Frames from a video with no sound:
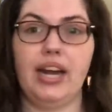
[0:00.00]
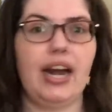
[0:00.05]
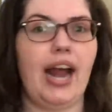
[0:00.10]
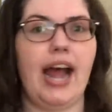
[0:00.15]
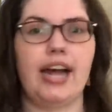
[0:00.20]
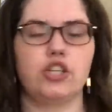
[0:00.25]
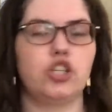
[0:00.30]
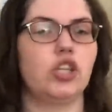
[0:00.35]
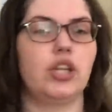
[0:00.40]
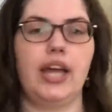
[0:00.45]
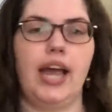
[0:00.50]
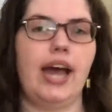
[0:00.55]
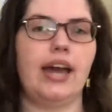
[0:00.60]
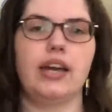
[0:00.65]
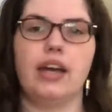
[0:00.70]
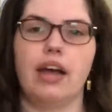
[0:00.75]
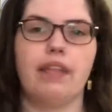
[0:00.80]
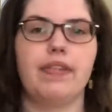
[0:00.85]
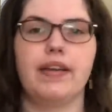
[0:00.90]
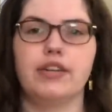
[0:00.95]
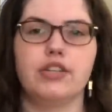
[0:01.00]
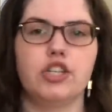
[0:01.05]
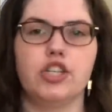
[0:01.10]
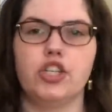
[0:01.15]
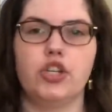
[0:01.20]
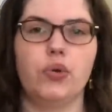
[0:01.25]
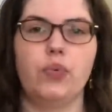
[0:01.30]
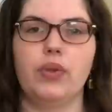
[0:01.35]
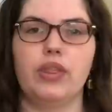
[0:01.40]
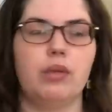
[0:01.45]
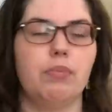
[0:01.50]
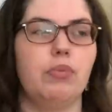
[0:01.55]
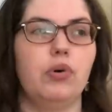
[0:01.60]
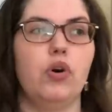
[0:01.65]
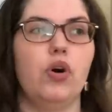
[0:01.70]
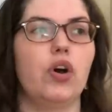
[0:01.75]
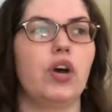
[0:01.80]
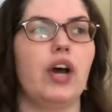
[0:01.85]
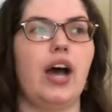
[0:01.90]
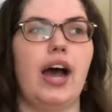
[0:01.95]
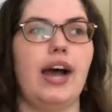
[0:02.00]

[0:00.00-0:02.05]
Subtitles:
It actually had nothing to do with the book.